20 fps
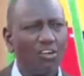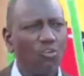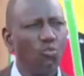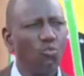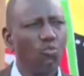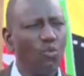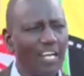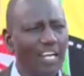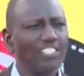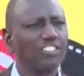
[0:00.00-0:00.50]

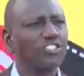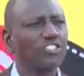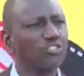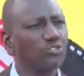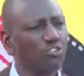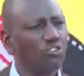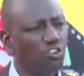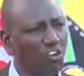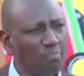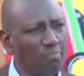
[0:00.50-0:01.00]
Once
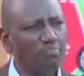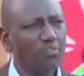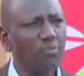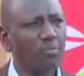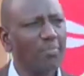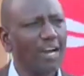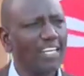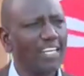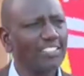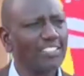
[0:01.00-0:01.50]
you
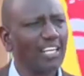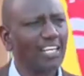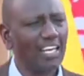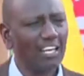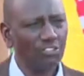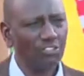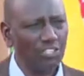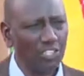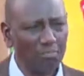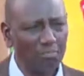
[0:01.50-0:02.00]
compromise
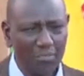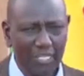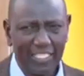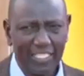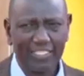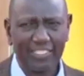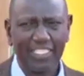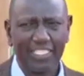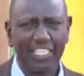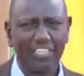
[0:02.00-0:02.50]

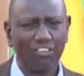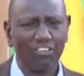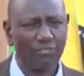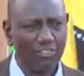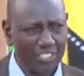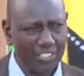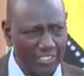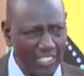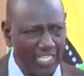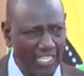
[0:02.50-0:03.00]
accountability and
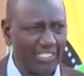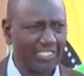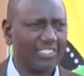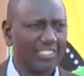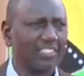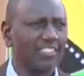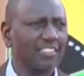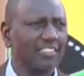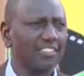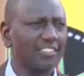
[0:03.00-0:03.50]

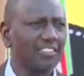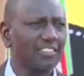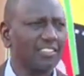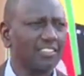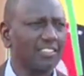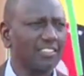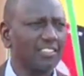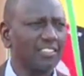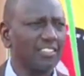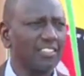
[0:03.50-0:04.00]
oversight,
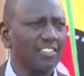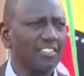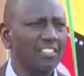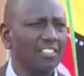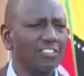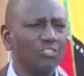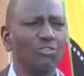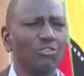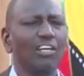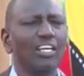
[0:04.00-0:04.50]

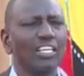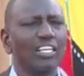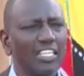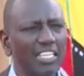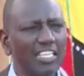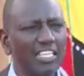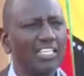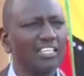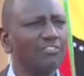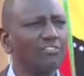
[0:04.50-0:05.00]
you are
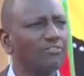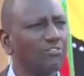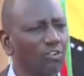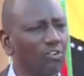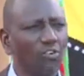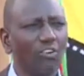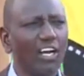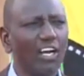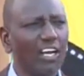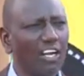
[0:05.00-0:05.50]
in
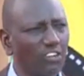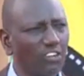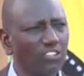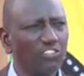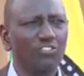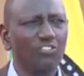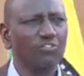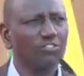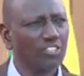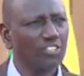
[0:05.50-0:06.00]
for a
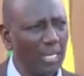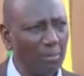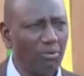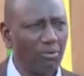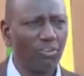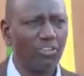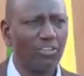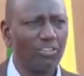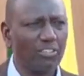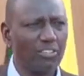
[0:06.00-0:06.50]
lot of
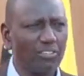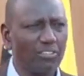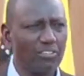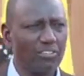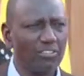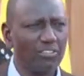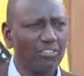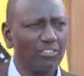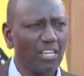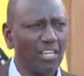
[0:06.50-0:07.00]
trouble.
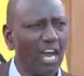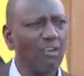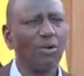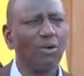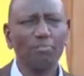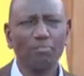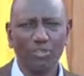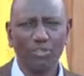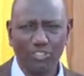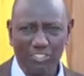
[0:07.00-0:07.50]

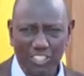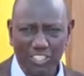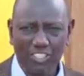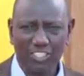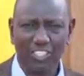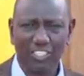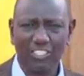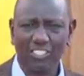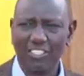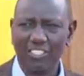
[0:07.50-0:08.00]
Our
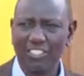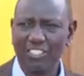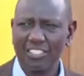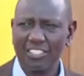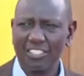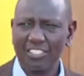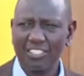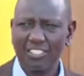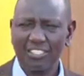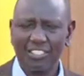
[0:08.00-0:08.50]
position
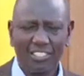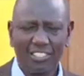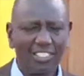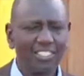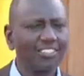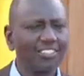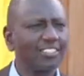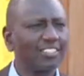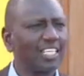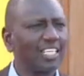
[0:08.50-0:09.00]

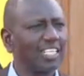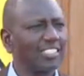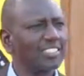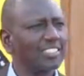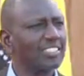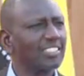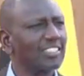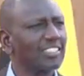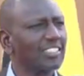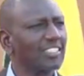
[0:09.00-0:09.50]
is
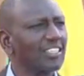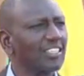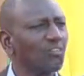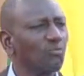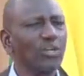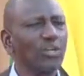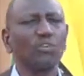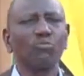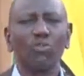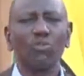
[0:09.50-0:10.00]
that
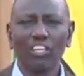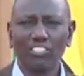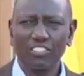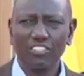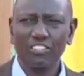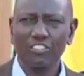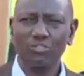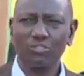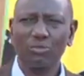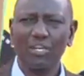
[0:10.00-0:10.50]
we
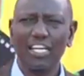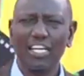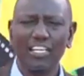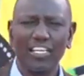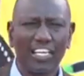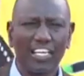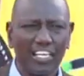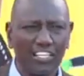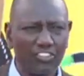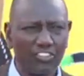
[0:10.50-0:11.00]
want to
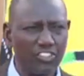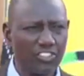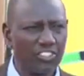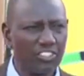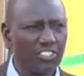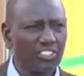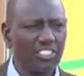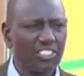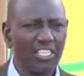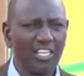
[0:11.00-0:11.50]

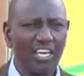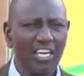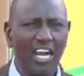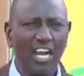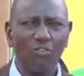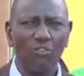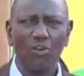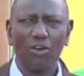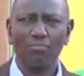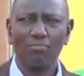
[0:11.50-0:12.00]
engage
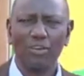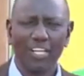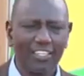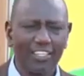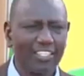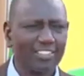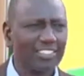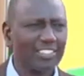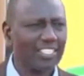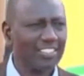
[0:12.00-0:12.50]
our
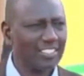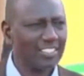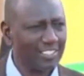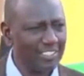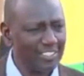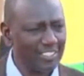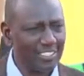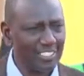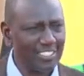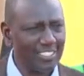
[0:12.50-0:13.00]
brothers and
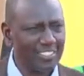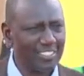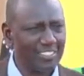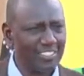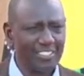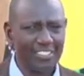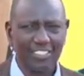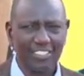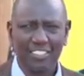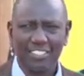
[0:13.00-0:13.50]

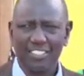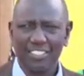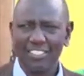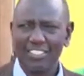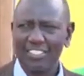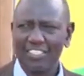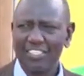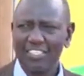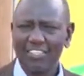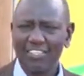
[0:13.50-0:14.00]
sisters
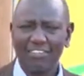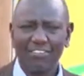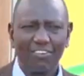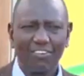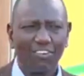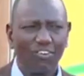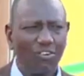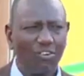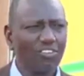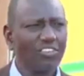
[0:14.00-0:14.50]

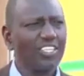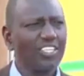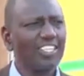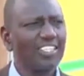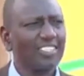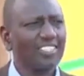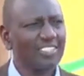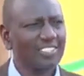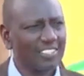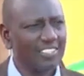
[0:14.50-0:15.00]
on the
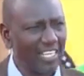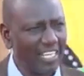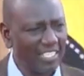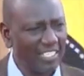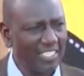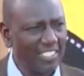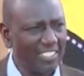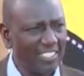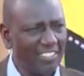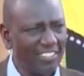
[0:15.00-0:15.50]
other
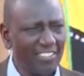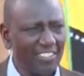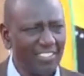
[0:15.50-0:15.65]
side